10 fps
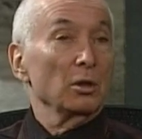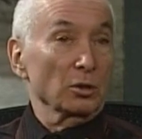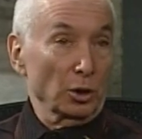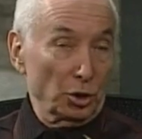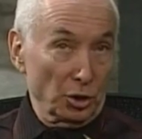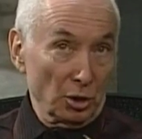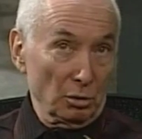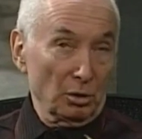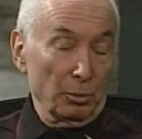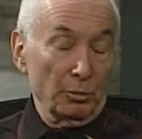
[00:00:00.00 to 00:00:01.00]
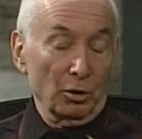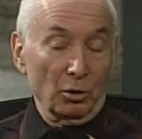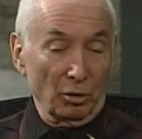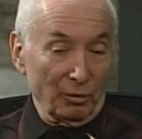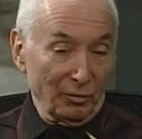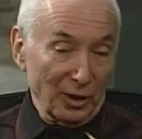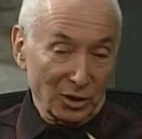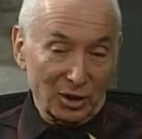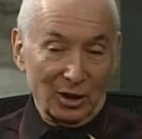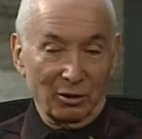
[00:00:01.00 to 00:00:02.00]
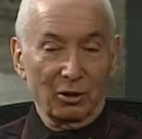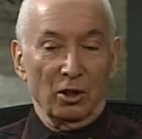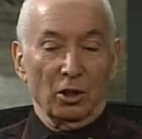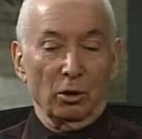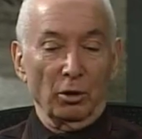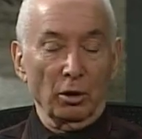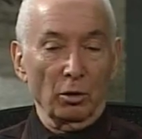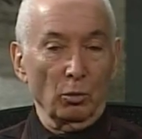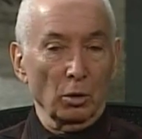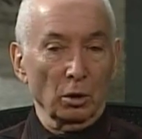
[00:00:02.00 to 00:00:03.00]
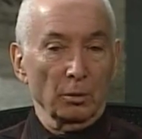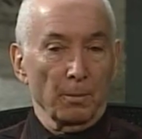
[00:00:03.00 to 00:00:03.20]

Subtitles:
such as some of the current events that are going on in the world.